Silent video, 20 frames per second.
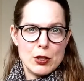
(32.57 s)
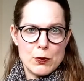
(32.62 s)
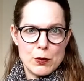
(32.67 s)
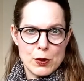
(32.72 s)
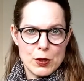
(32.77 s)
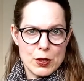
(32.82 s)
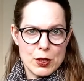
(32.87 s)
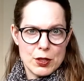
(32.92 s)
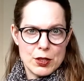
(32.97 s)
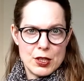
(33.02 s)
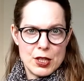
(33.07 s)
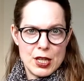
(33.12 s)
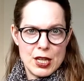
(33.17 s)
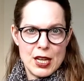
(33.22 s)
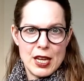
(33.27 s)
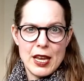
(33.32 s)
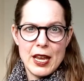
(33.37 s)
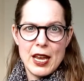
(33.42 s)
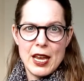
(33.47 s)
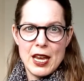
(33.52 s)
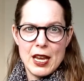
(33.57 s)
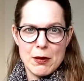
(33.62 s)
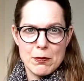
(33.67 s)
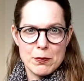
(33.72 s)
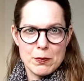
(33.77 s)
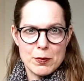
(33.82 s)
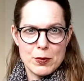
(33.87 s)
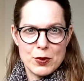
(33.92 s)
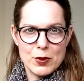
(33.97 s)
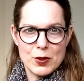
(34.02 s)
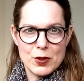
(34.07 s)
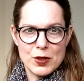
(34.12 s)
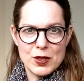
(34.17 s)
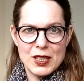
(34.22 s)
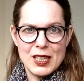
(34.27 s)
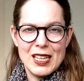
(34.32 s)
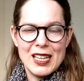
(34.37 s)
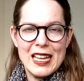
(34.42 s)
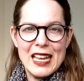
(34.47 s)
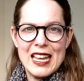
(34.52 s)
the word hip
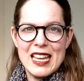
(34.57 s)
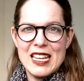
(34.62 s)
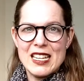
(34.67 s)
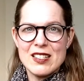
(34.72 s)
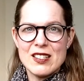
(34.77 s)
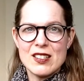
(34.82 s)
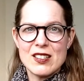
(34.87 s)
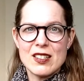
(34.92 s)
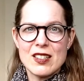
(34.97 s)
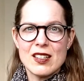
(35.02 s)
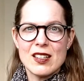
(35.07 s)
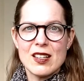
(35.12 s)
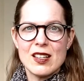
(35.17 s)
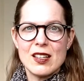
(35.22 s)
is